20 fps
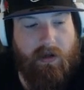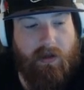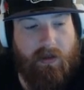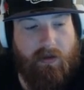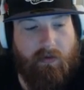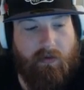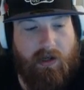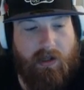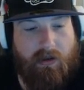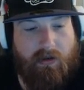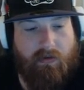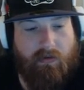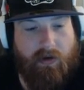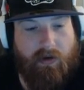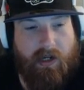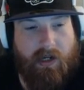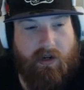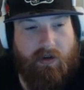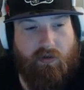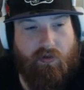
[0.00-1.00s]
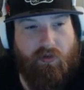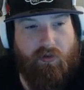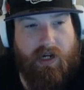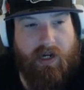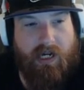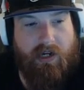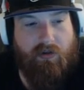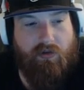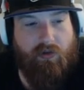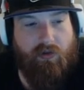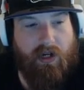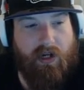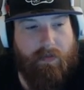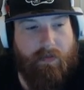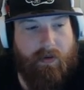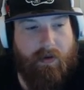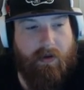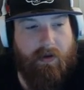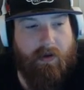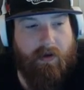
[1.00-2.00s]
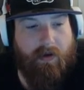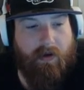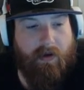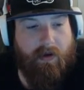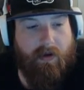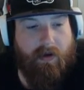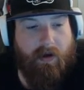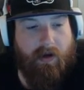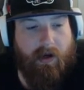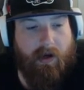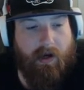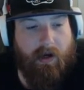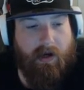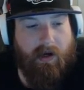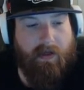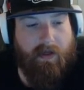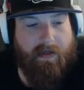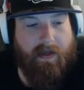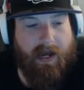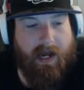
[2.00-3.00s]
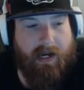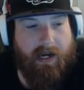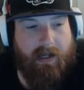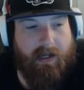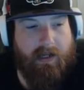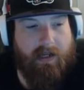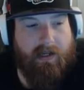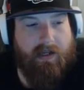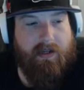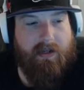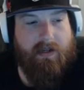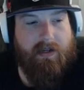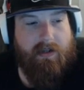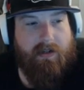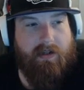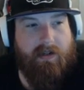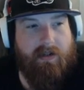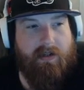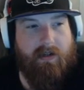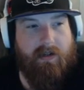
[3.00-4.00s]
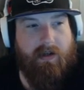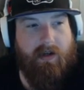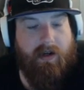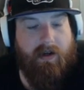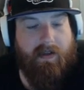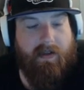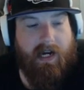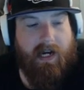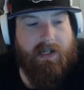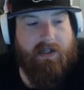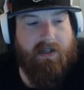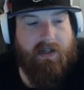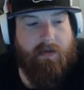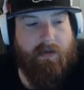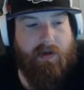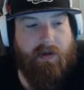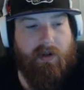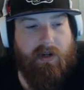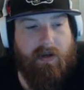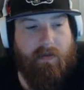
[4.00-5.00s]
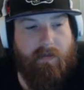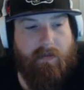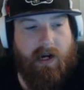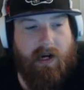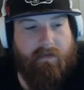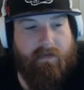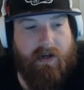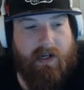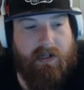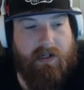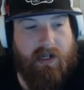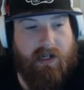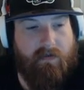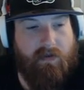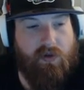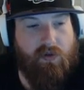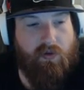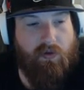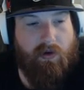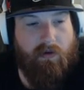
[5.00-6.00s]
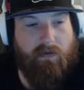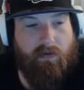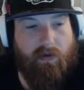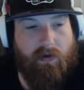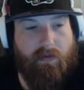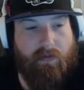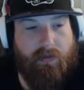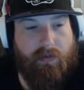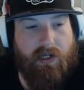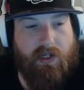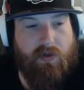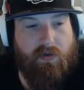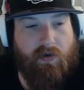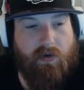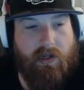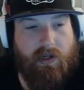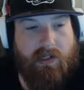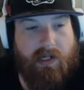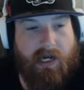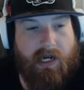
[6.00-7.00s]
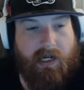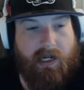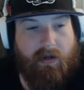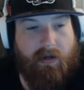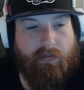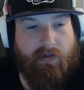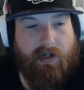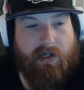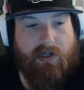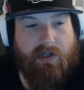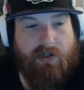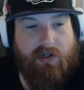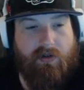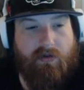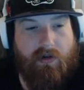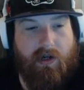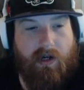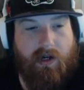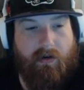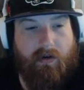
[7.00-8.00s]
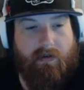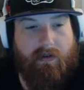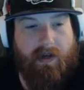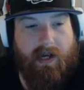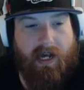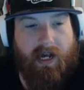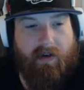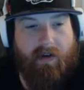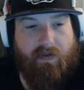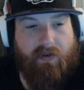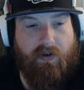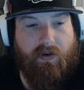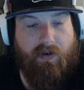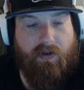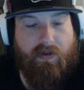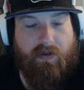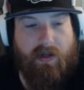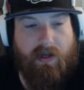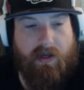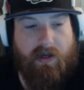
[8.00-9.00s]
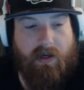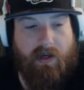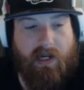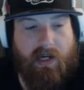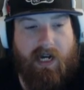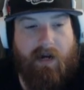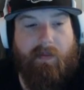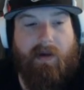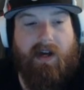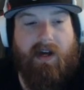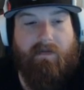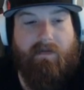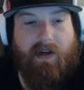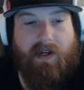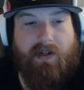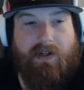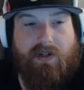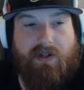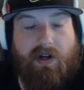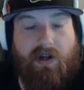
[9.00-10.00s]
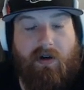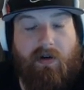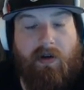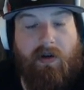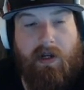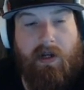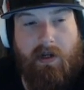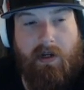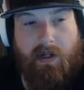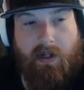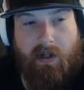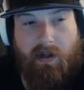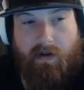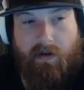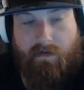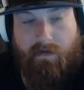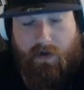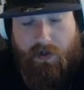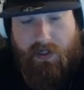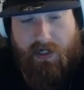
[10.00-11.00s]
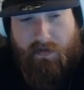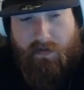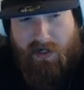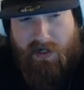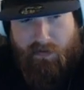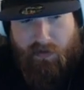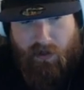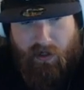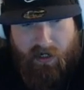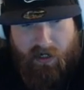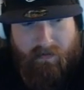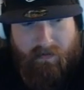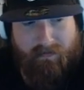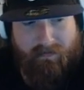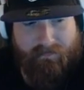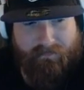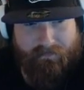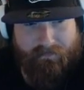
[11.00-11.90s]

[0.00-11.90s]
3/3 green creep. That has the ability modify Savage Wolf with +1 attack and +2 health after the combat phase. So, first time you deploy him,